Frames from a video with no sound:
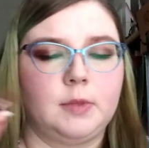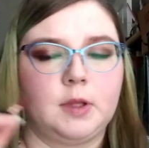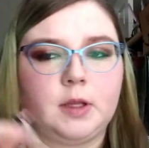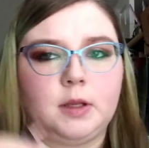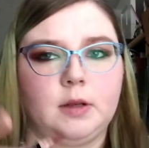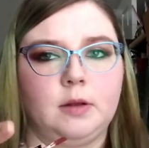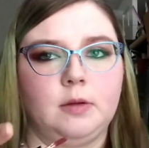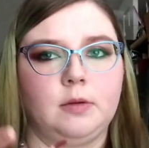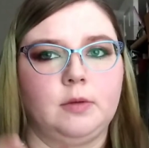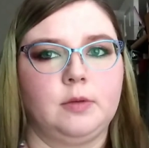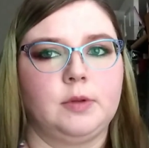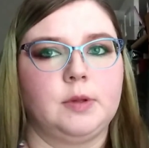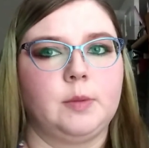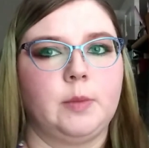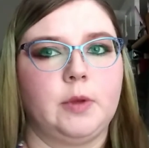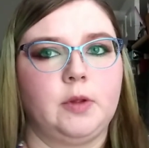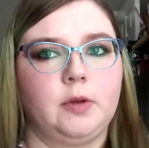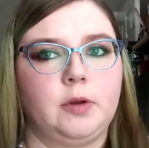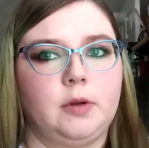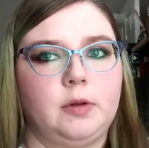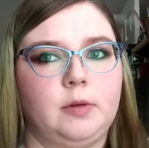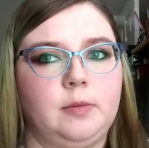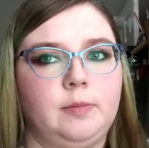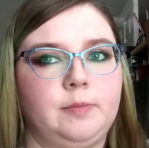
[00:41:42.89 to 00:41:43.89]
They don't smell
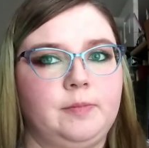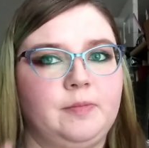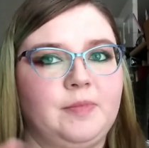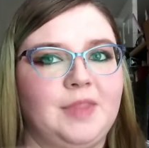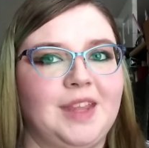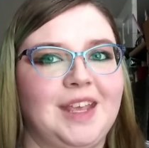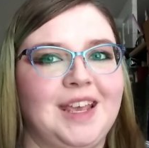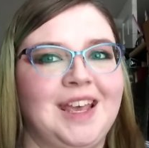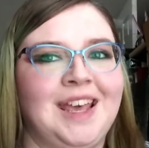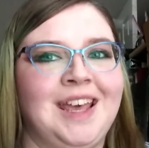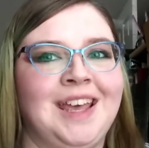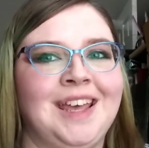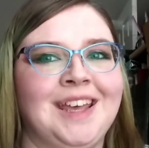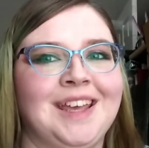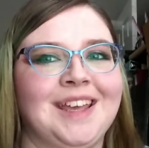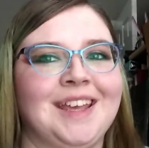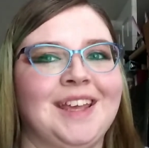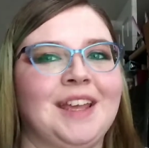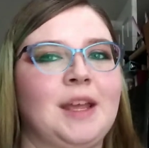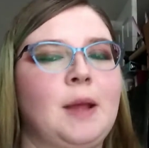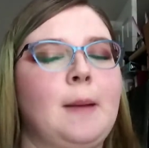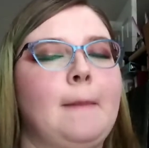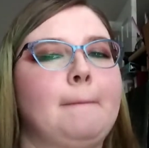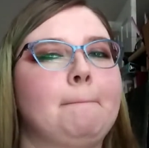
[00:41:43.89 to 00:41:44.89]
good.
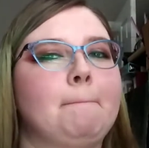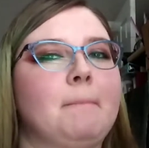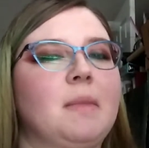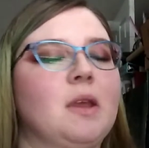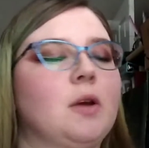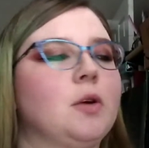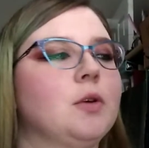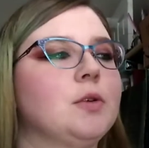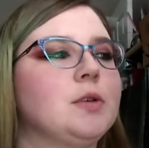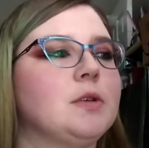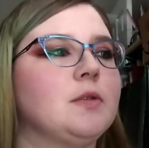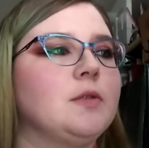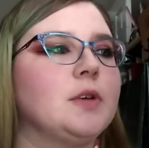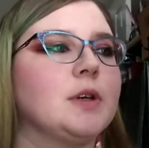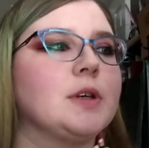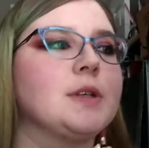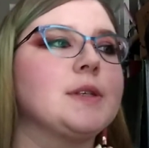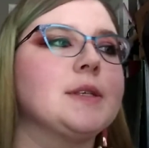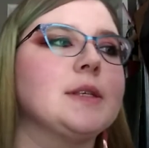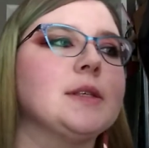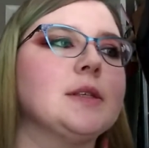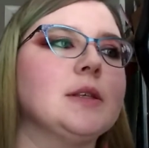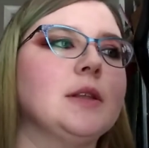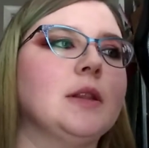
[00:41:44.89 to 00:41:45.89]

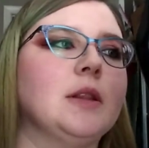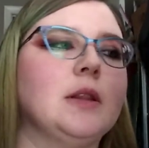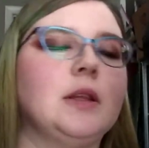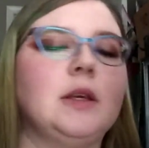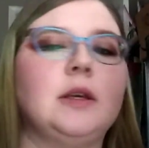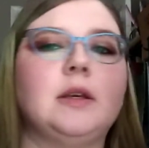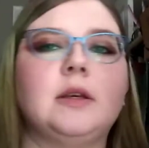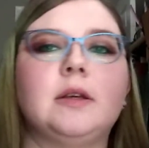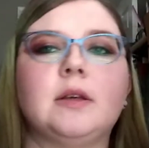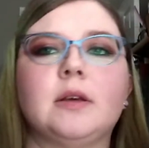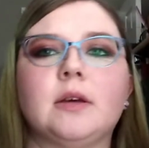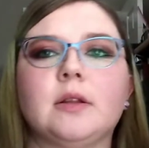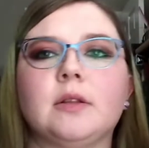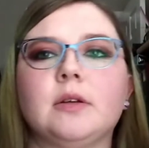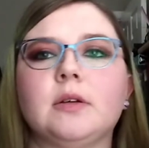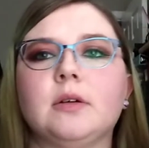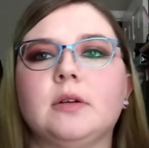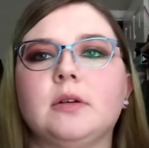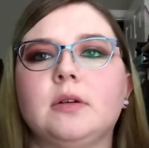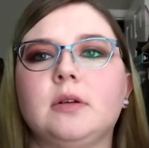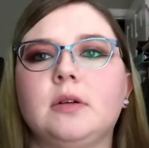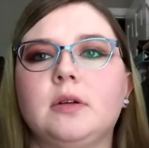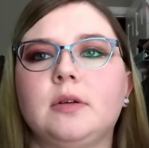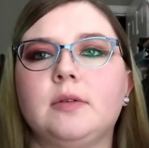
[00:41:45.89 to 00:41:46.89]
Crucifix is in the
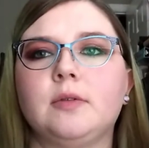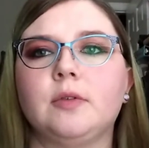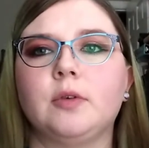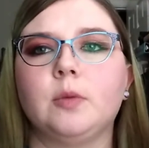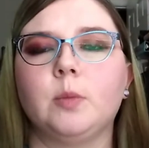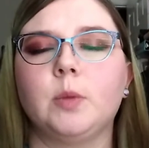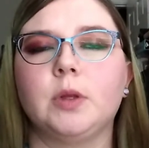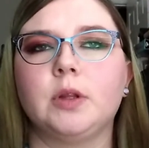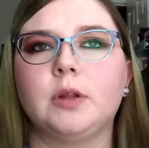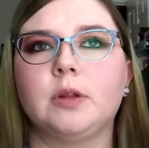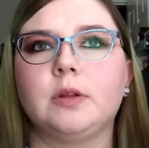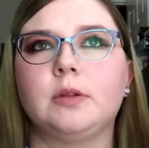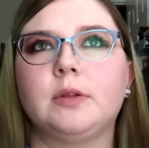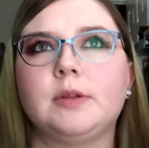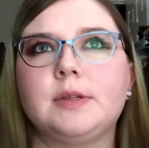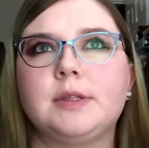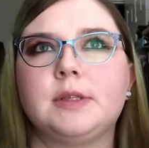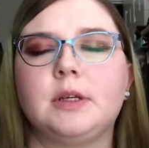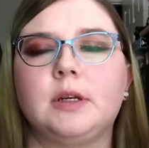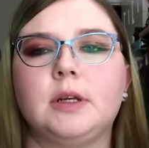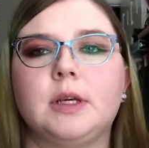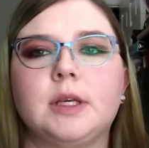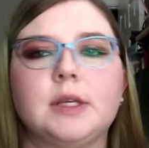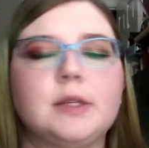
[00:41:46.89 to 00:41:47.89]
other formula,
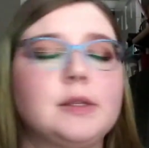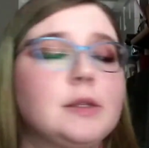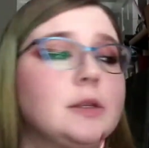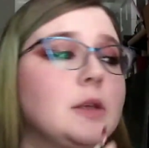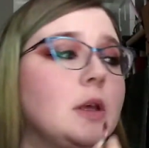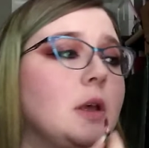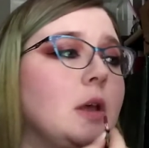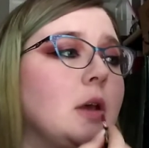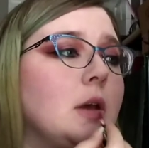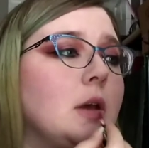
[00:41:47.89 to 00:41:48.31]
Stud Kiss.